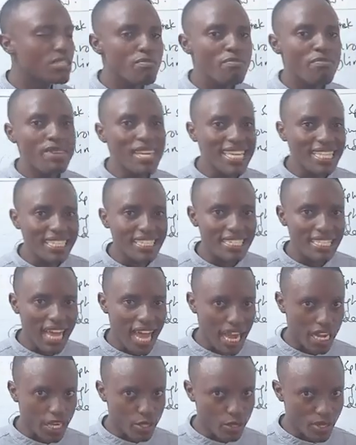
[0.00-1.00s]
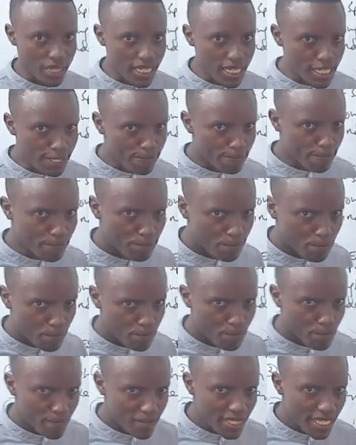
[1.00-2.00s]
means actually
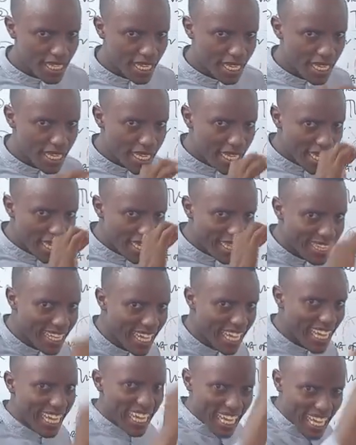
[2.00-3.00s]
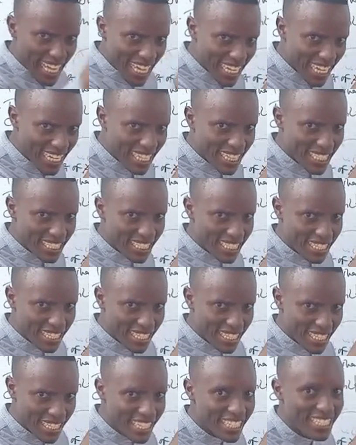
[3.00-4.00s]
the increase
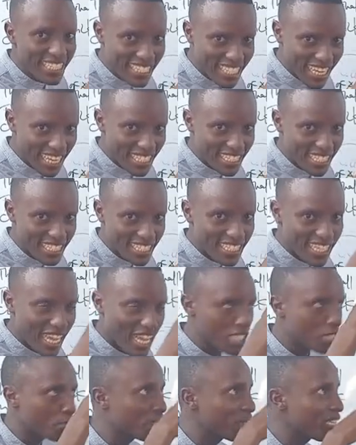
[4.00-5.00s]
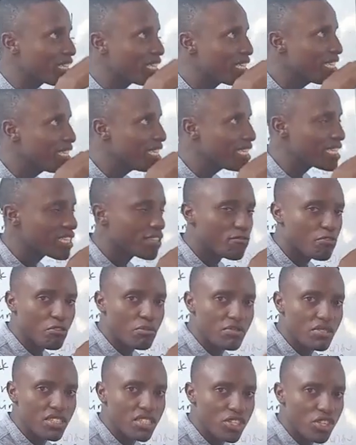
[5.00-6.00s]
in density as being heated from
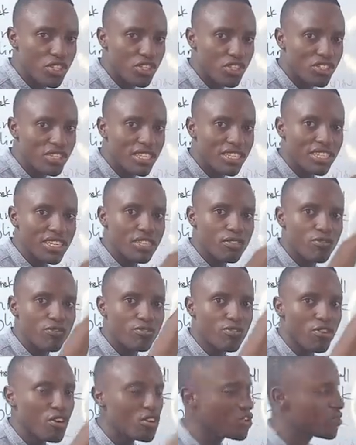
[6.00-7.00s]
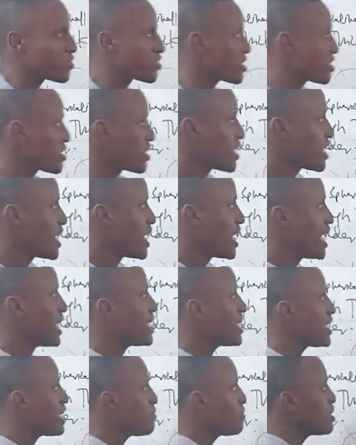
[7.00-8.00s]
0 degrees centigrade to 4 degrees centigrade. And
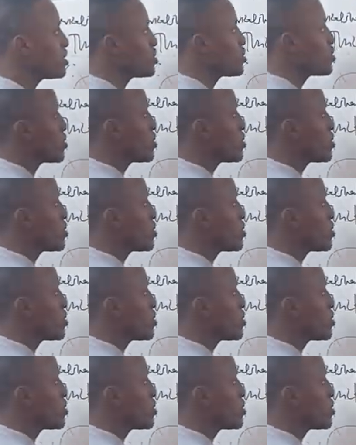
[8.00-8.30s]
let me show